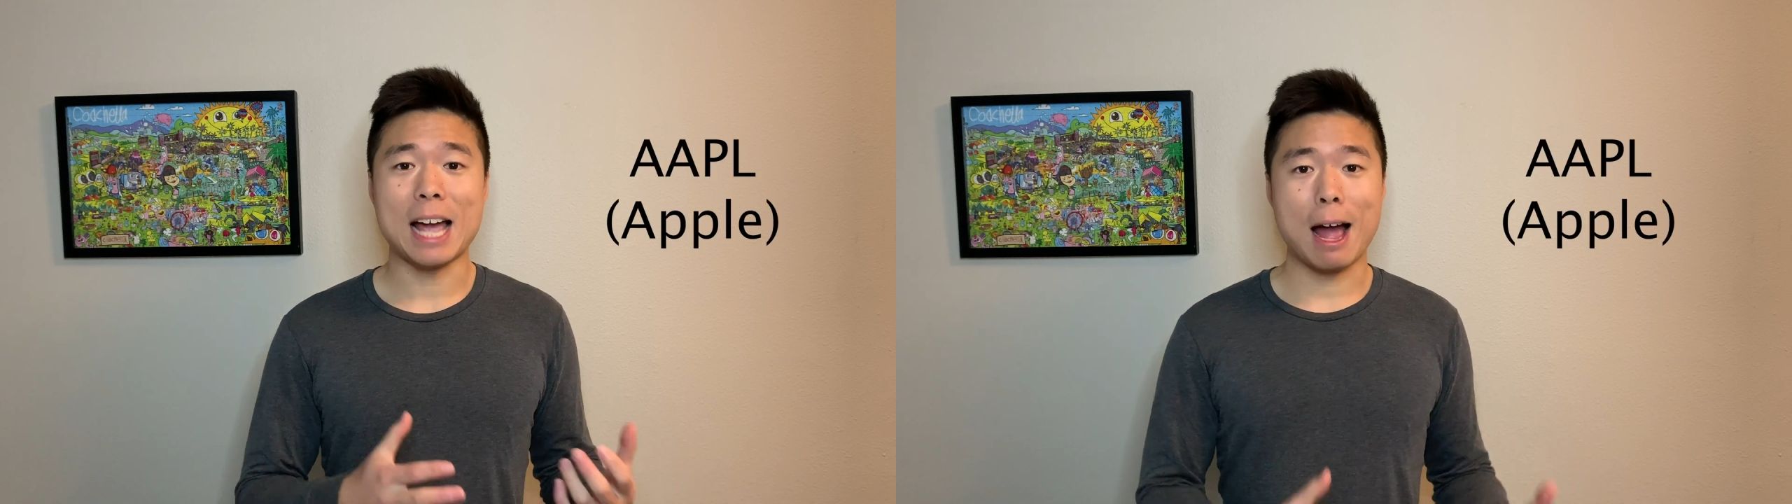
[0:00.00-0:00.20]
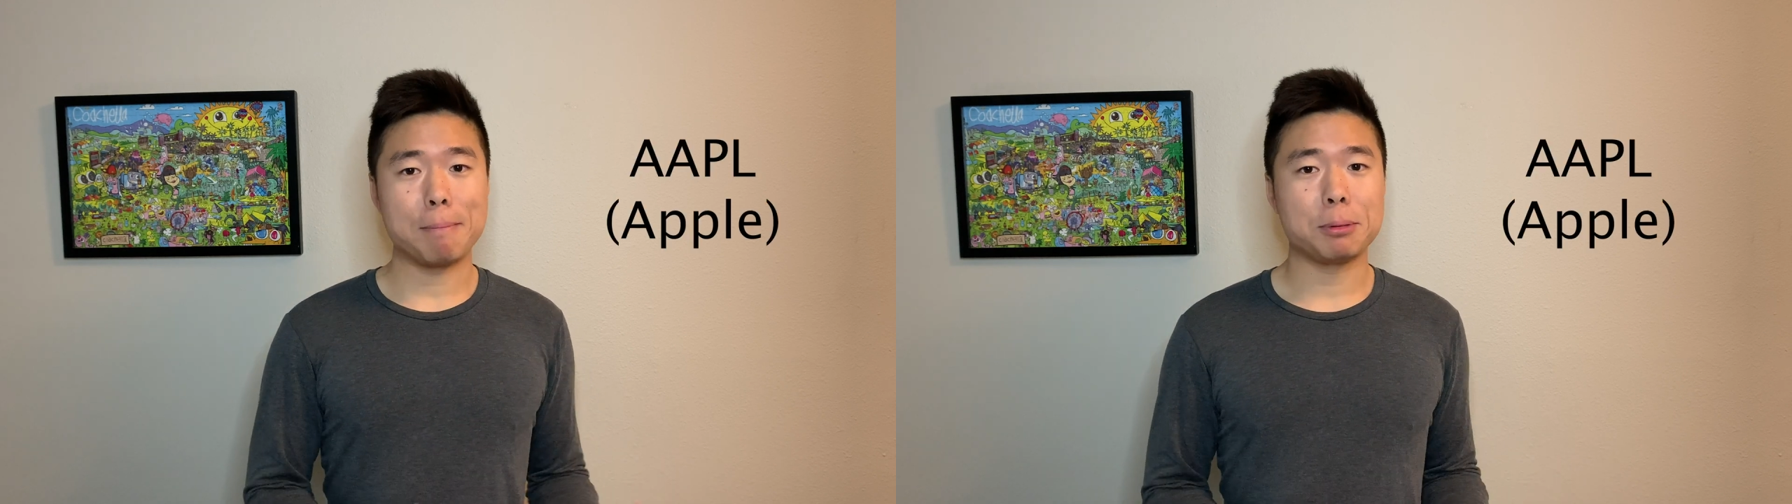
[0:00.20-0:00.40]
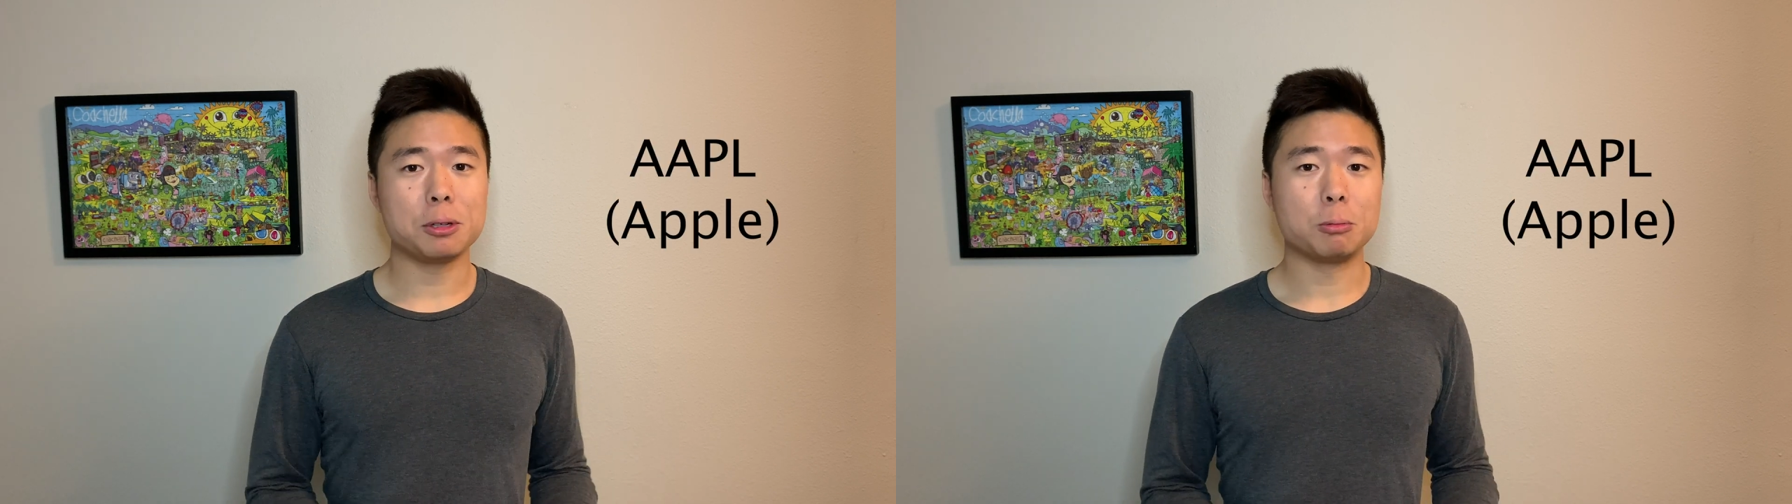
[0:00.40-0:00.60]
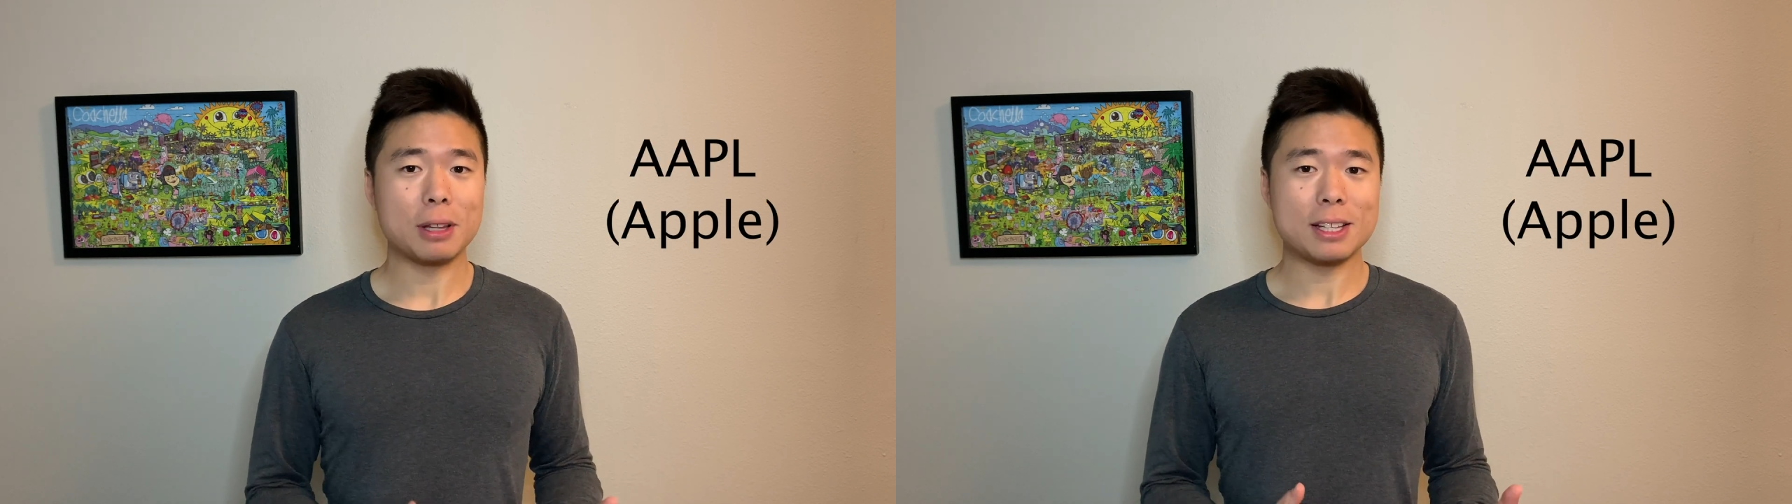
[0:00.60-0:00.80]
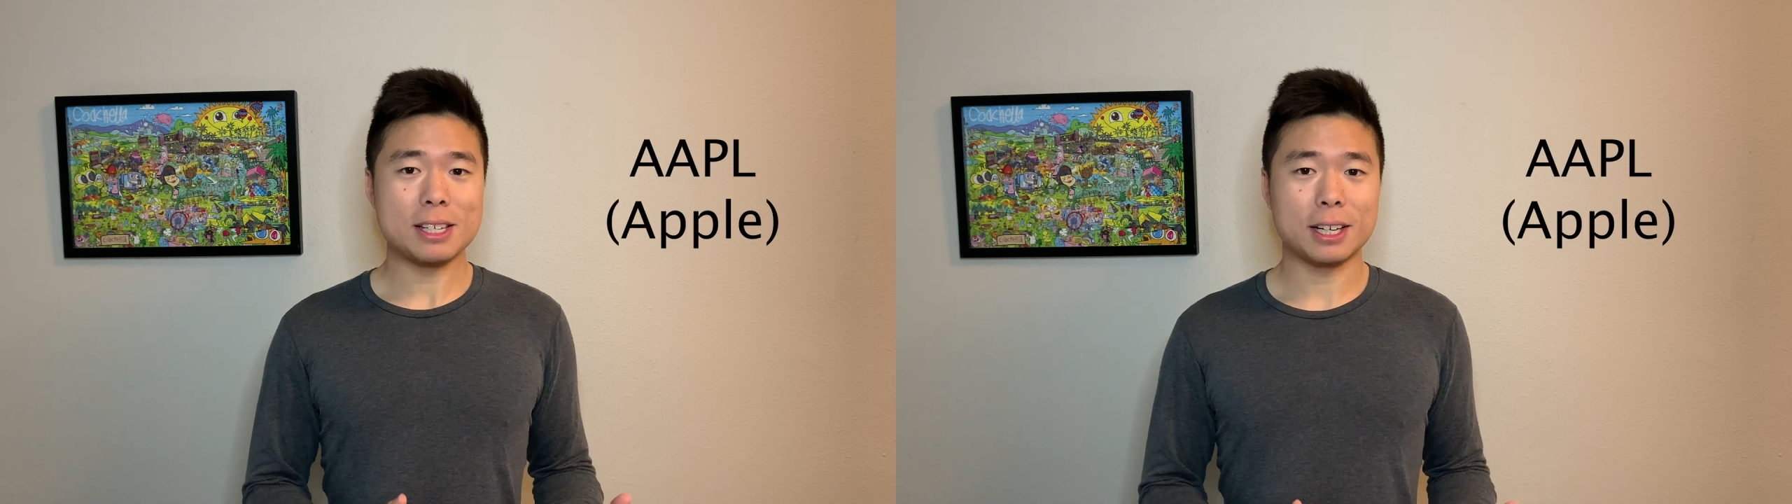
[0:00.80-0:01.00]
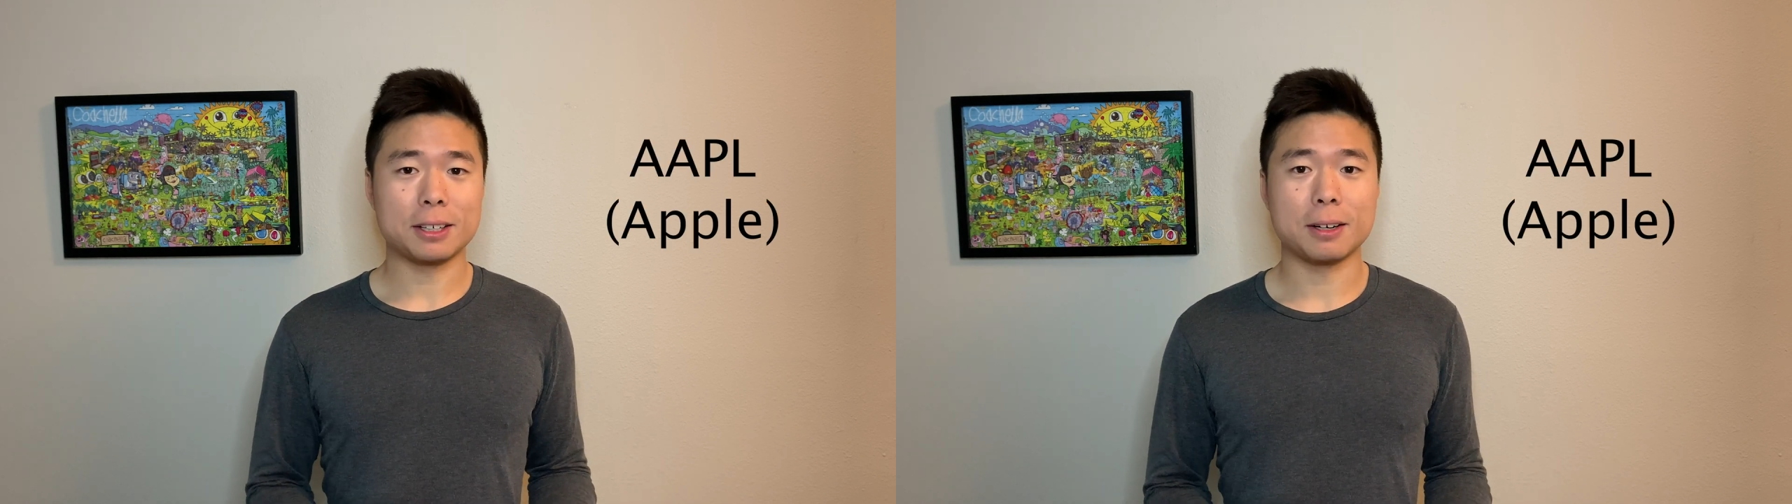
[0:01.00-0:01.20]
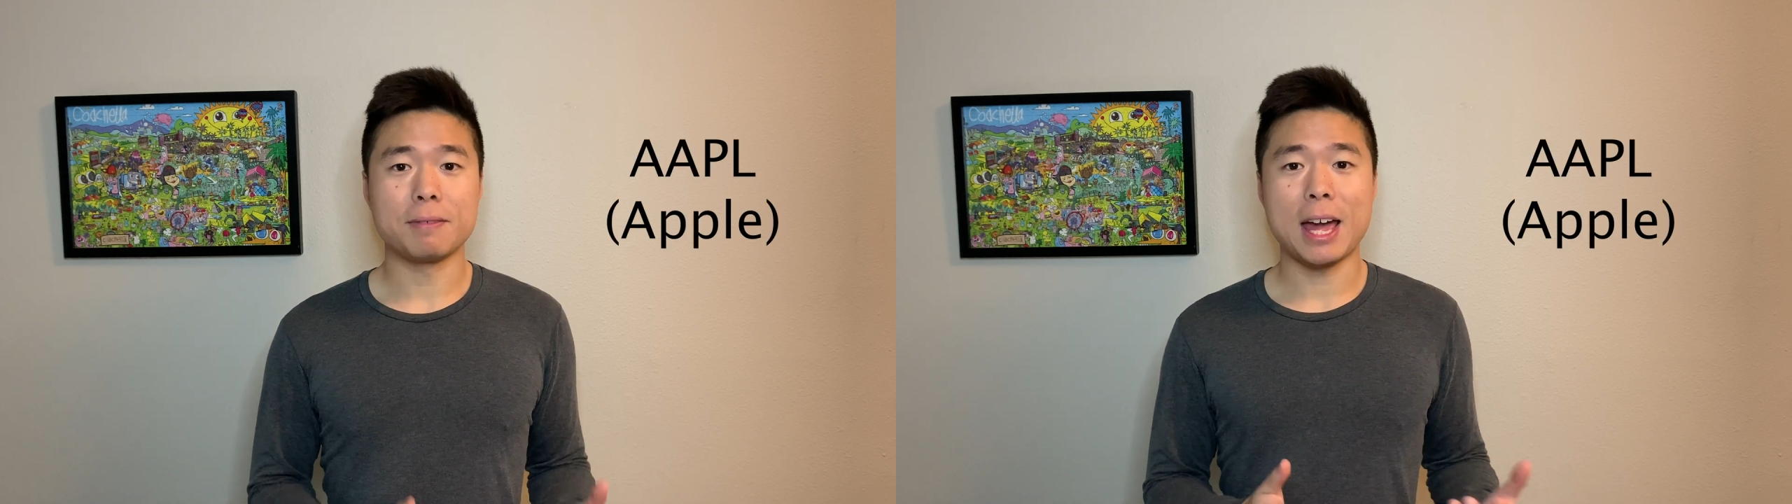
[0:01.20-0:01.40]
Apple with a ticker of